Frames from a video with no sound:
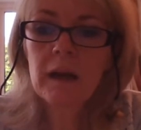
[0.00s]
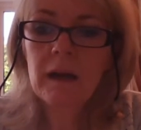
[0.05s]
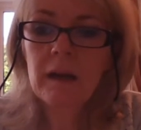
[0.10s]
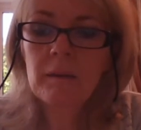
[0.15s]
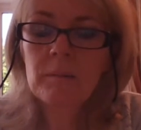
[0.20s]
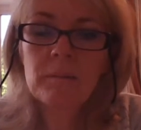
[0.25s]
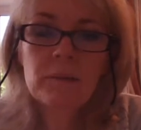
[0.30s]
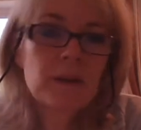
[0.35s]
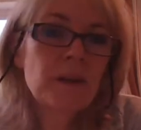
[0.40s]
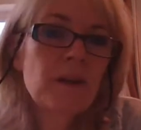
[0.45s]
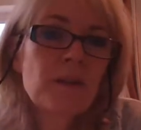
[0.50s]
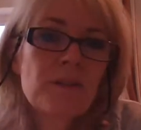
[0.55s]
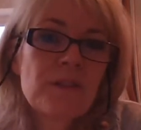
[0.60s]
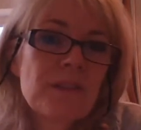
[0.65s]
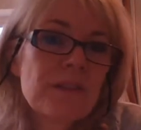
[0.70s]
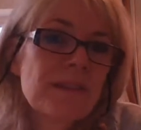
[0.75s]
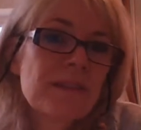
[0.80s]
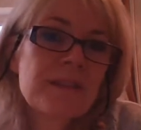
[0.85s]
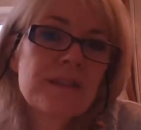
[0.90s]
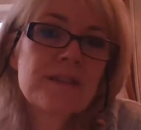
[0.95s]
You know,
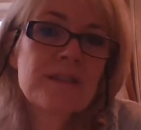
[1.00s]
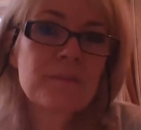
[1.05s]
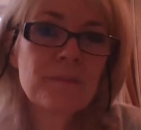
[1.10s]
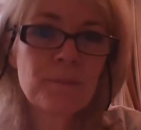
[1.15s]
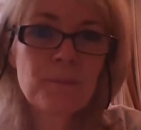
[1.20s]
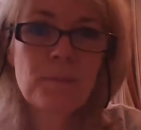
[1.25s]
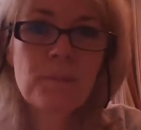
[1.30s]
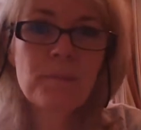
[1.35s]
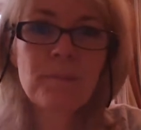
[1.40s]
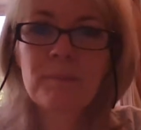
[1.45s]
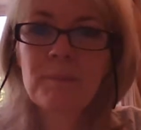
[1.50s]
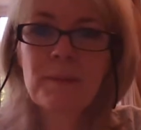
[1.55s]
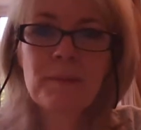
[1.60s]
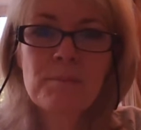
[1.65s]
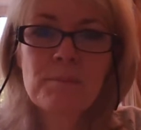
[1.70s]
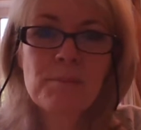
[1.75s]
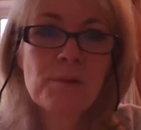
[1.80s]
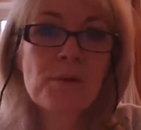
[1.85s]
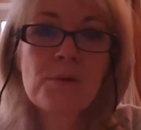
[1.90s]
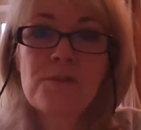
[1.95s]
this is
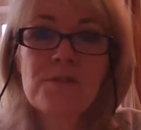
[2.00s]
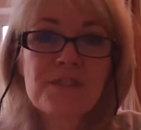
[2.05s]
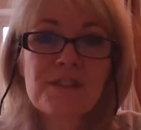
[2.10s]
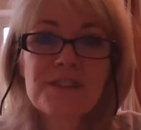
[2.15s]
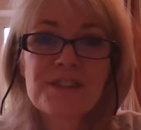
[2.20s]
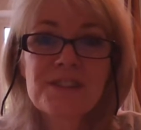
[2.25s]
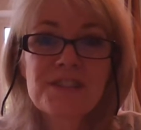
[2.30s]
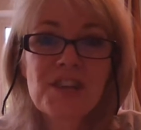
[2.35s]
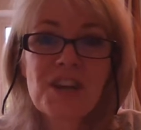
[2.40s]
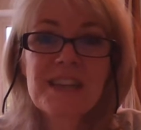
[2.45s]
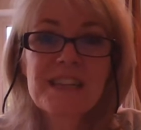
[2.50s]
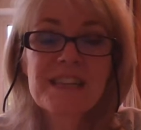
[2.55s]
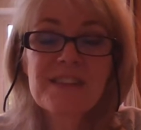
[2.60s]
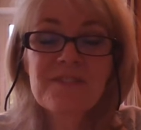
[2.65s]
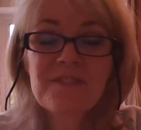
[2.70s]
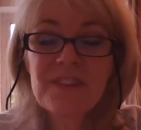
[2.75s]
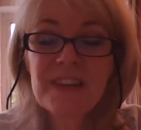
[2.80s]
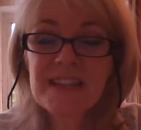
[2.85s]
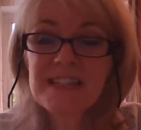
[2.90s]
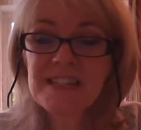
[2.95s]
proven
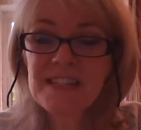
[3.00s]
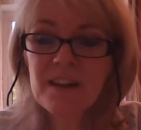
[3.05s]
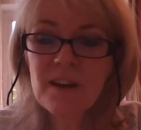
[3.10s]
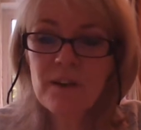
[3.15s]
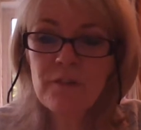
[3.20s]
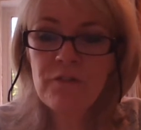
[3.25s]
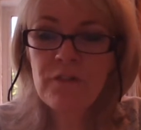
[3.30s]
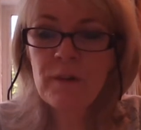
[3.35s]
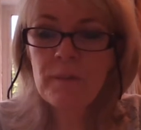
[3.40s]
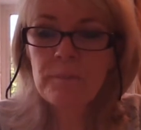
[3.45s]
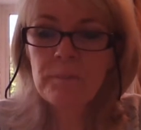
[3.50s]
scientific stuff.